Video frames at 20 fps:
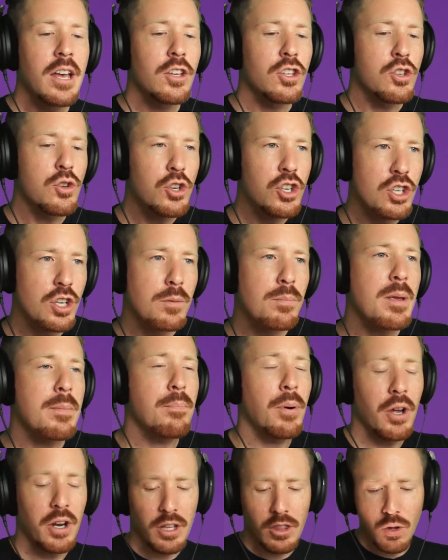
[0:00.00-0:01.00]
you should be
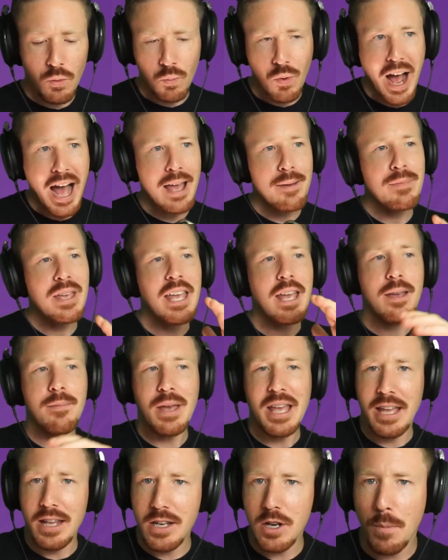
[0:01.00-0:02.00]
putting the rhyme game
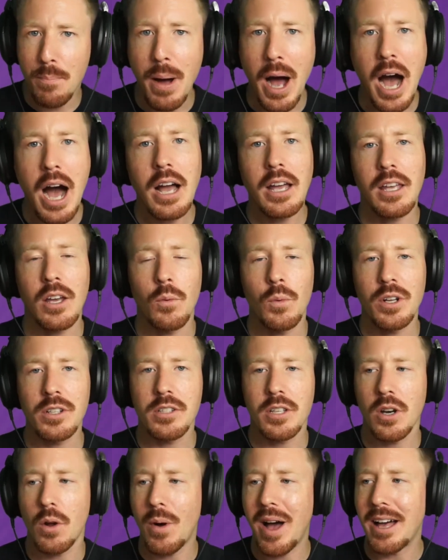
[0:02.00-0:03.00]
in your pocket
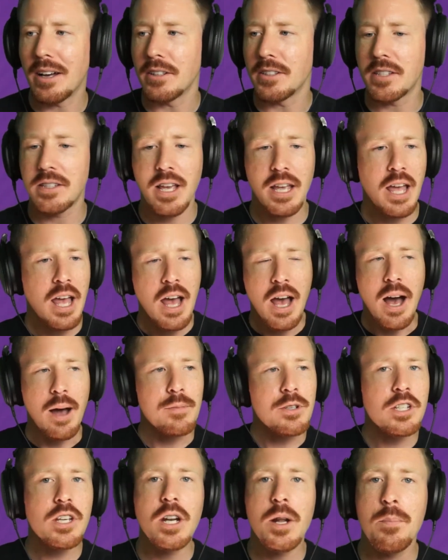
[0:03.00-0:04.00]
once in a while and saying, I'm
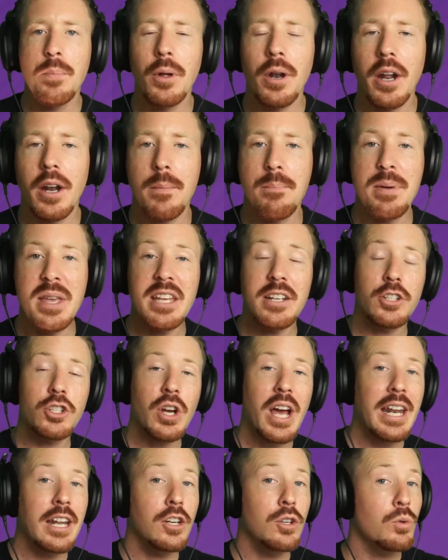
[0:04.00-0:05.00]
just going to put on a beat and
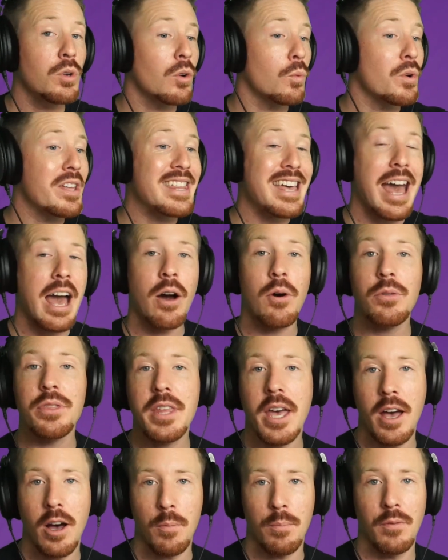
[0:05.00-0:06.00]
try to do it without
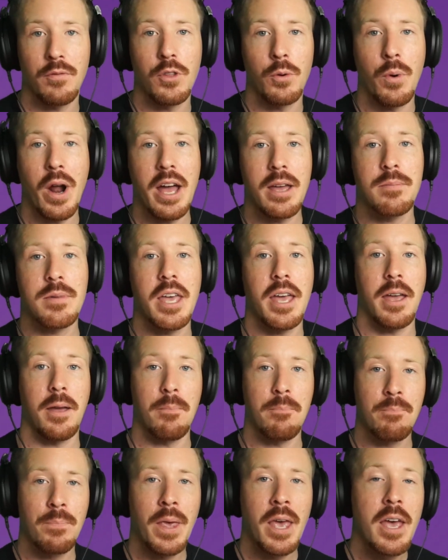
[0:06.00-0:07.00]
the help of the rhyme game.